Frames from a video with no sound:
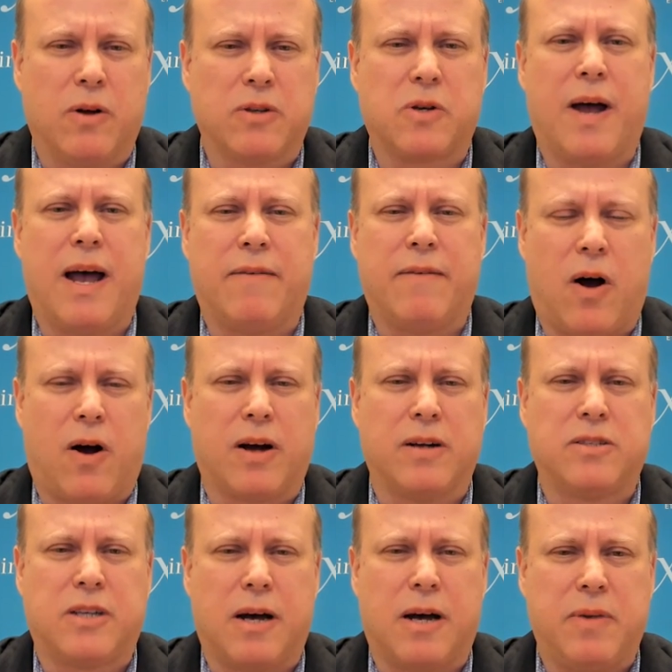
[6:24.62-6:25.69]
We also have
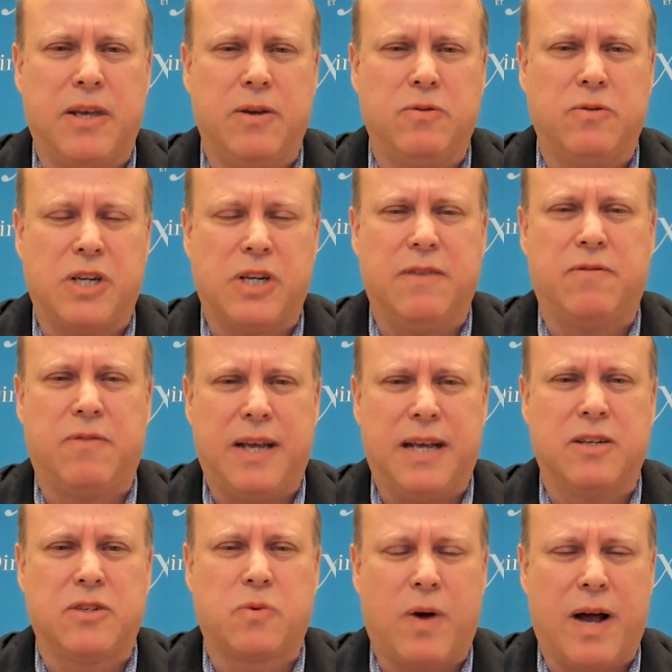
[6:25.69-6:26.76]

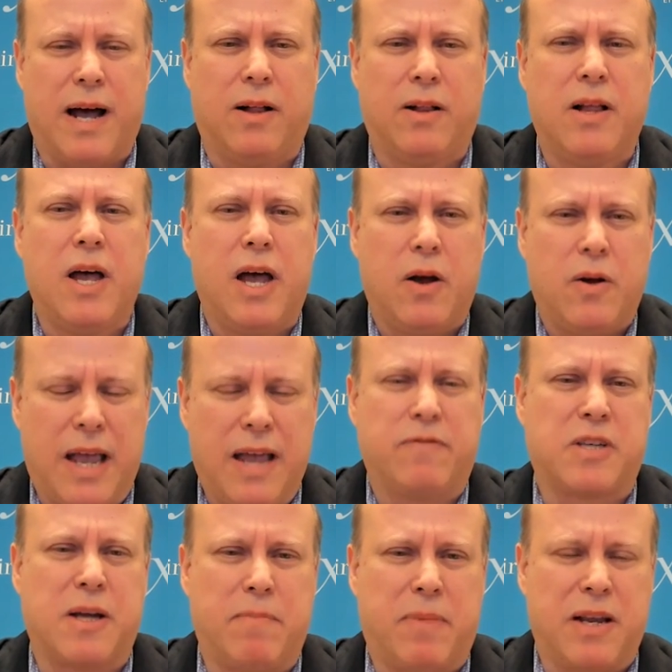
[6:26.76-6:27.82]
RWGV as well.
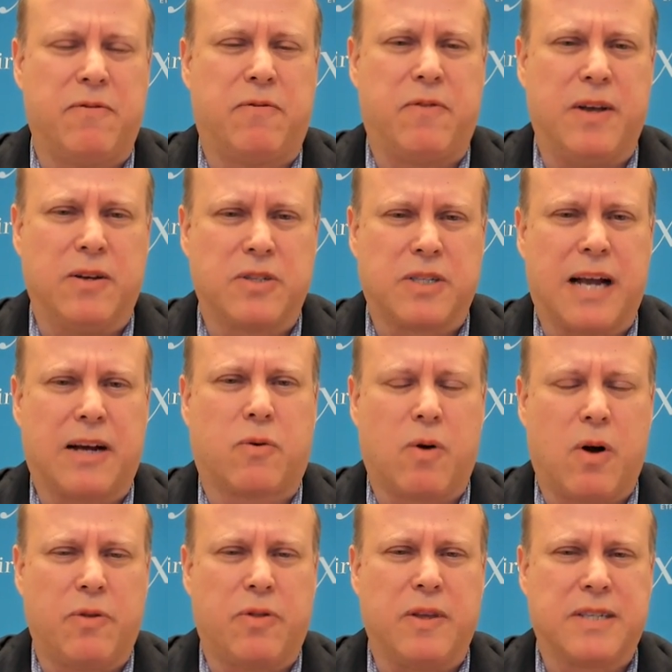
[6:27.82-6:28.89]
If somebody feels that
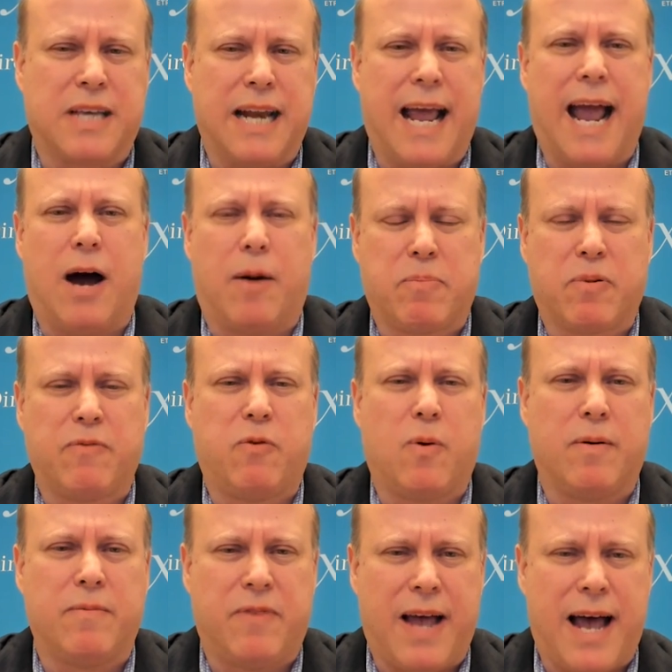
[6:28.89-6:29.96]
growth is going to
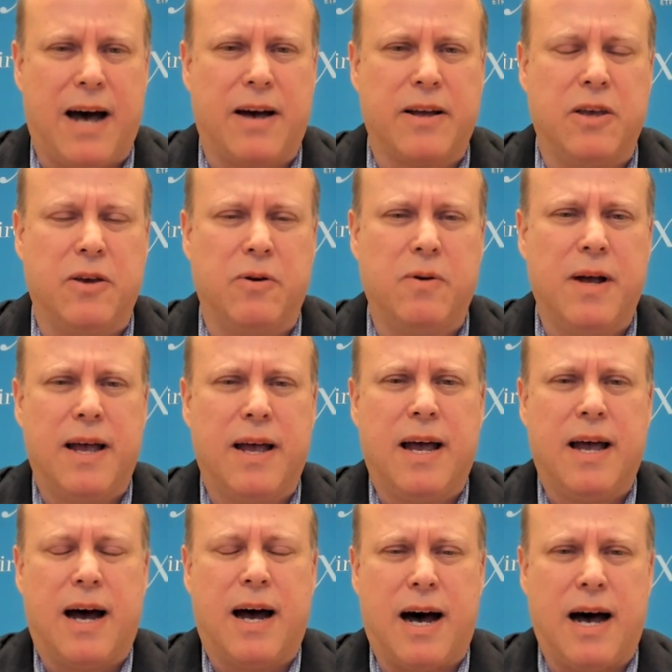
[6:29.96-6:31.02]
outperform value,
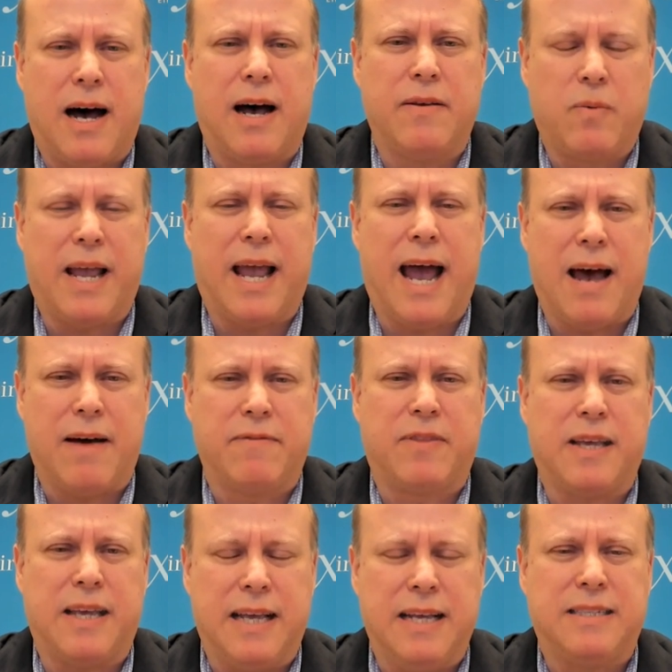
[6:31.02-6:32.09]
uh, we
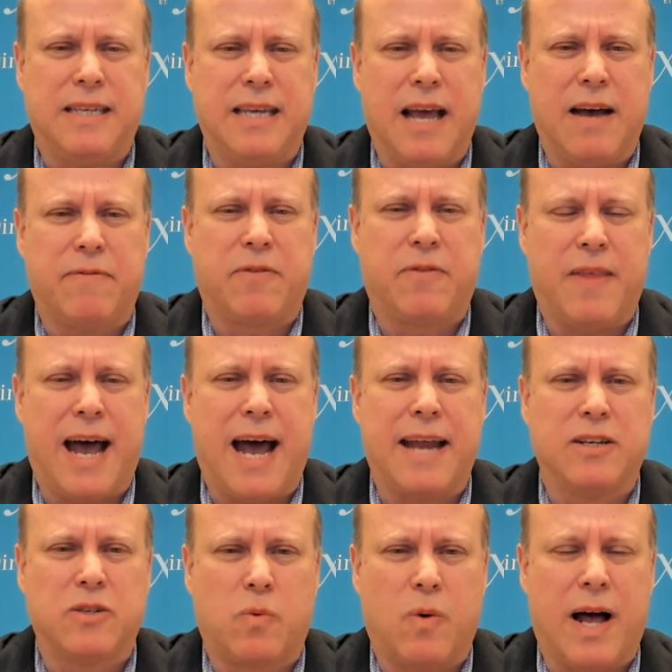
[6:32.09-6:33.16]
have the ETF for
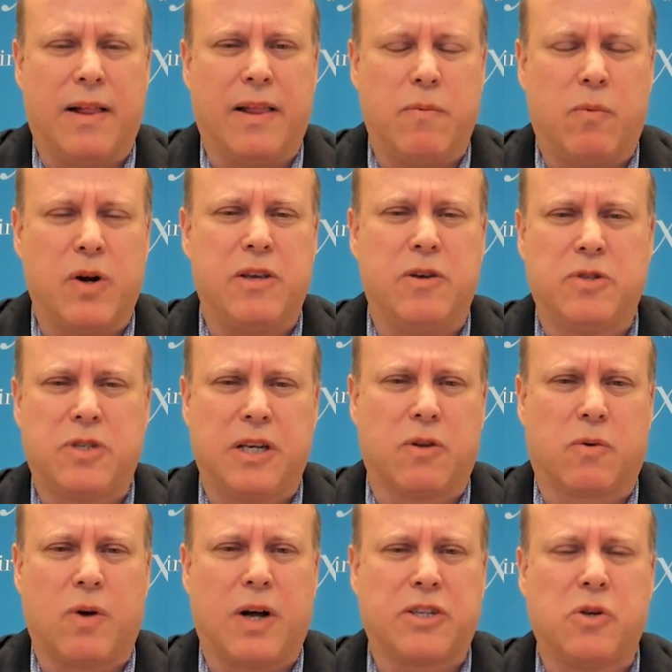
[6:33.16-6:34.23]
that as well. And we're using
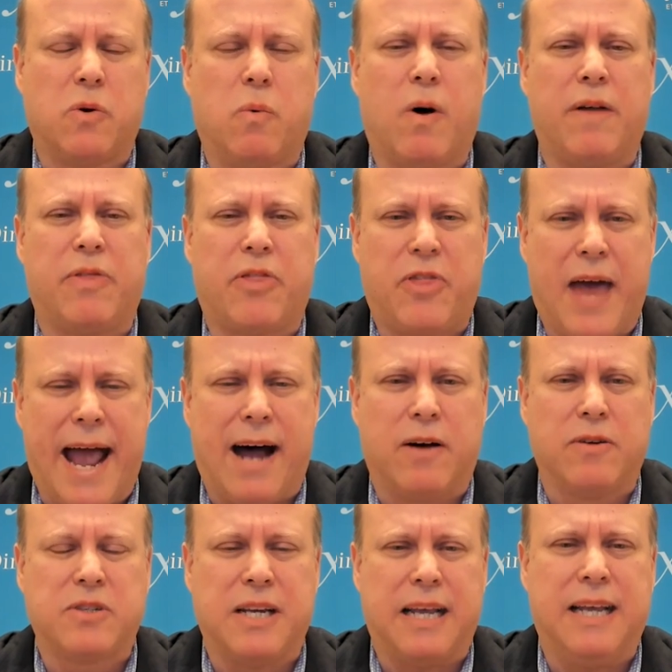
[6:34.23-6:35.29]
the Russell
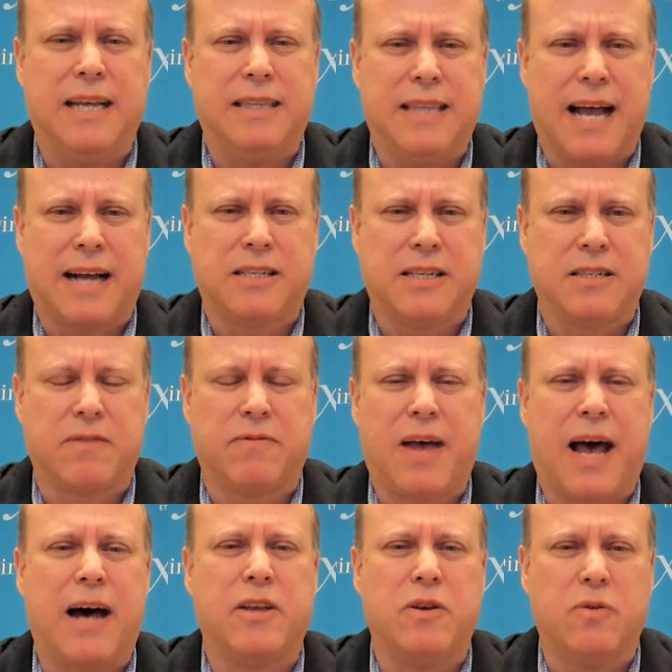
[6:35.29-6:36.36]
1000 indexes of
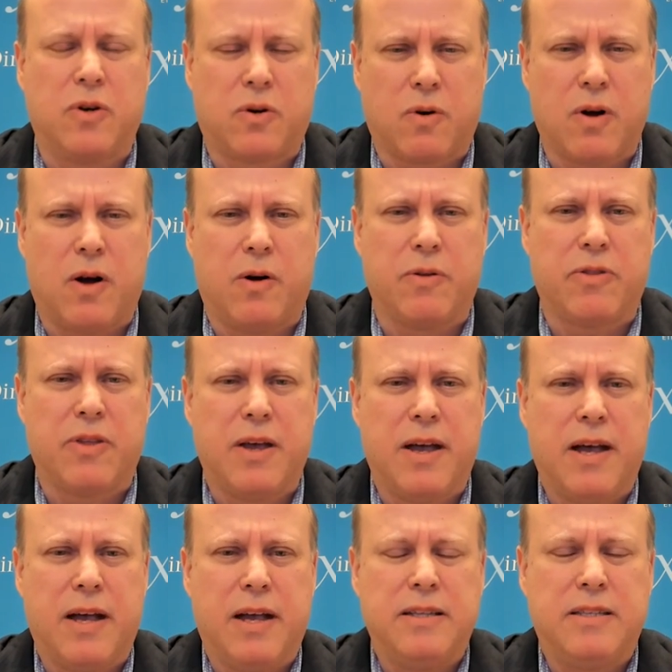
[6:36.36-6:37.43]
value growth
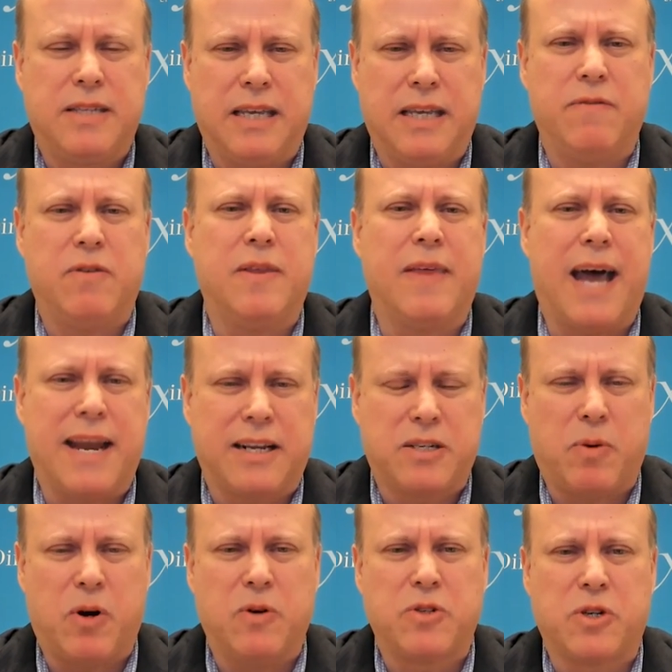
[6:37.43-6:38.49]
to give you that
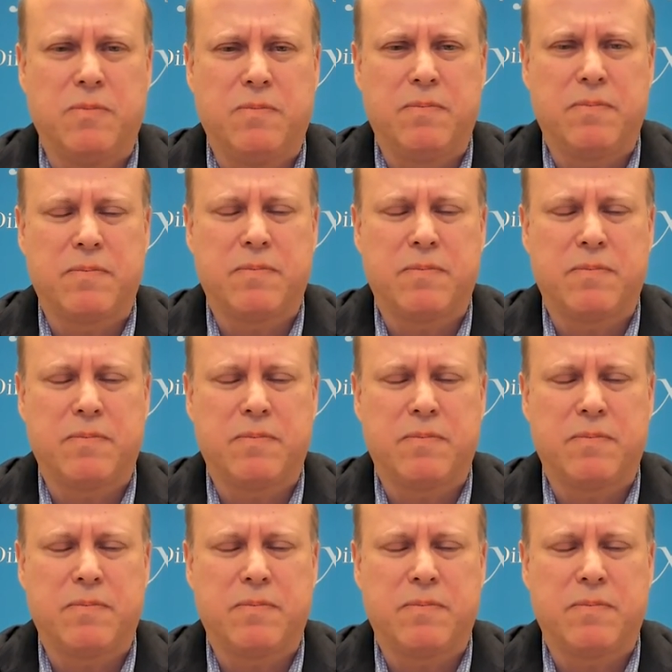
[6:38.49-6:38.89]
exposure.